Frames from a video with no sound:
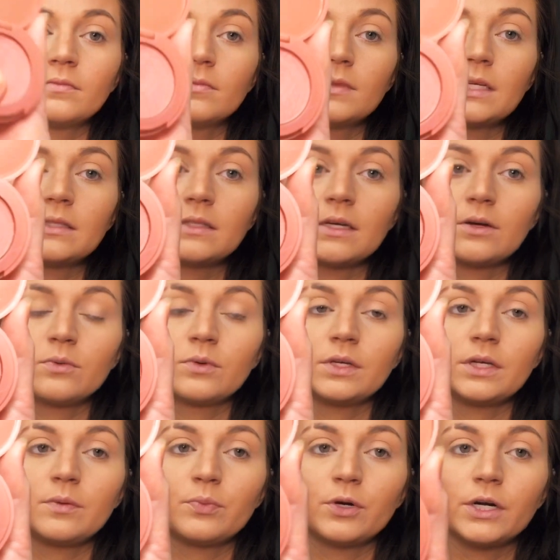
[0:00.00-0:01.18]
It's like a really
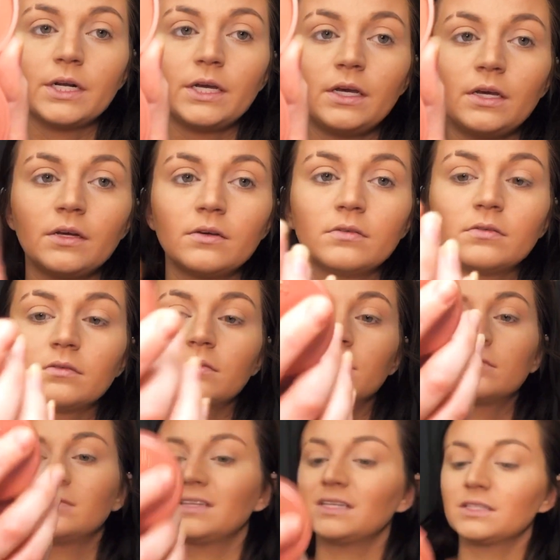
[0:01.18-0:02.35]

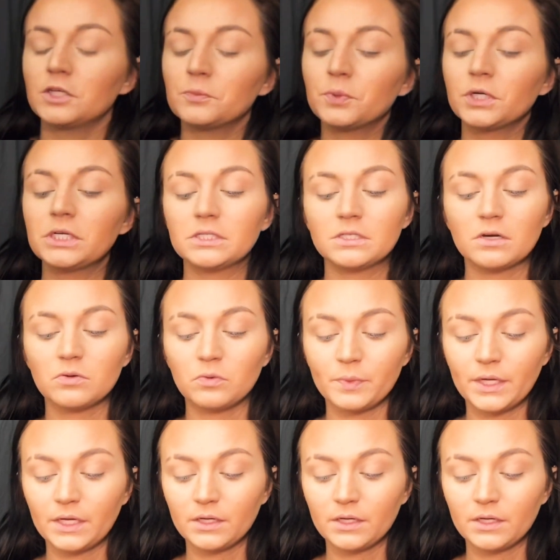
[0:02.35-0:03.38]
pretty subtle pink.